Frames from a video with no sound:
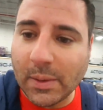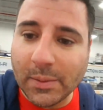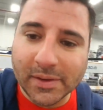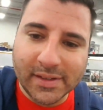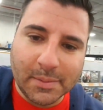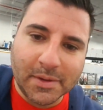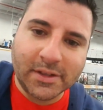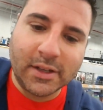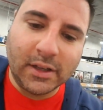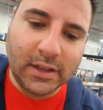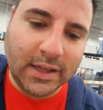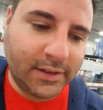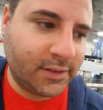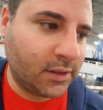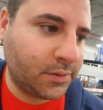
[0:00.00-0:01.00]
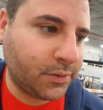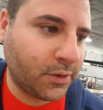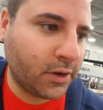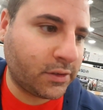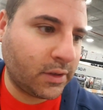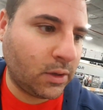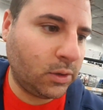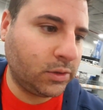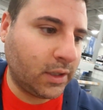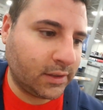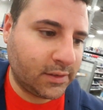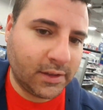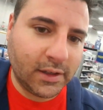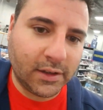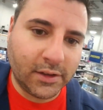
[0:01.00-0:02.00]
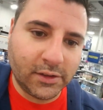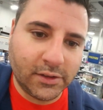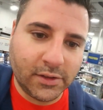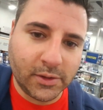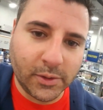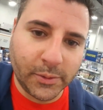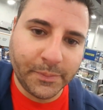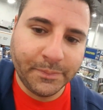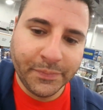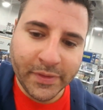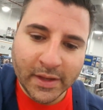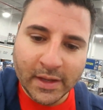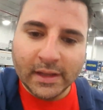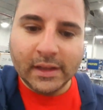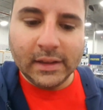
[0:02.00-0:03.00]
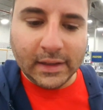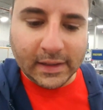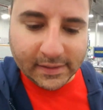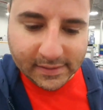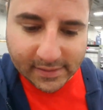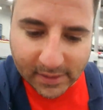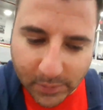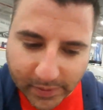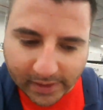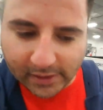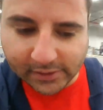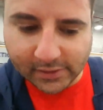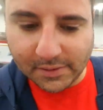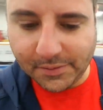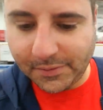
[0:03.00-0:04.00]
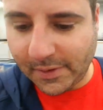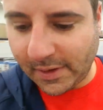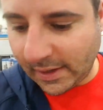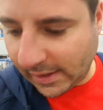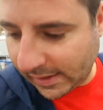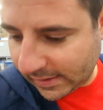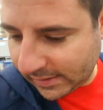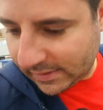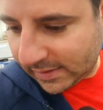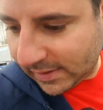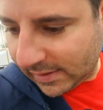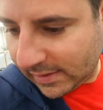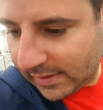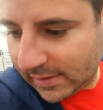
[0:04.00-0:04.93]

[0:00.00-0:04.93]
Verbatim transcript: Well, I want to see how much Killer Clowns is first. I'll hold on to the other two. Let's see what else I find.